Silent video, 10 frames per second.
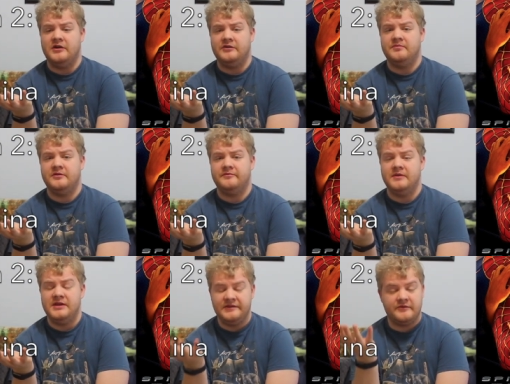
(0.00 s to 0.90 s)
Octopus,
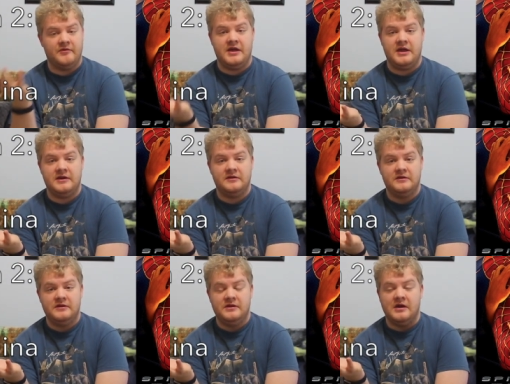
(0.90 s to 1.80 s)
but he's great.
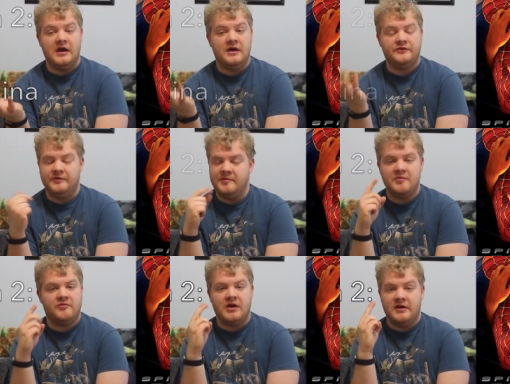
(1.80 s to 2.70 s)
Tobey
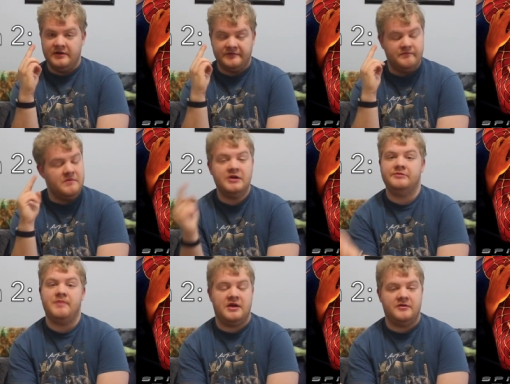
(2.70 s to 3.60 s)
Maguire is
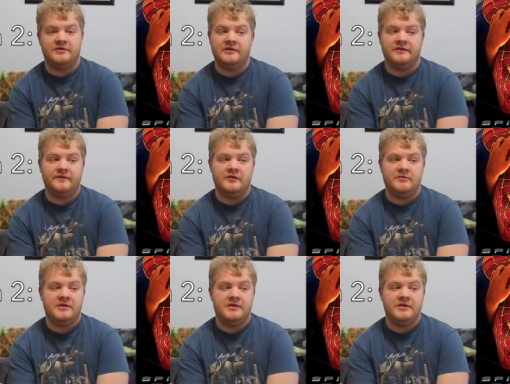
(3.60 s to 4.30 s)
much better in this film.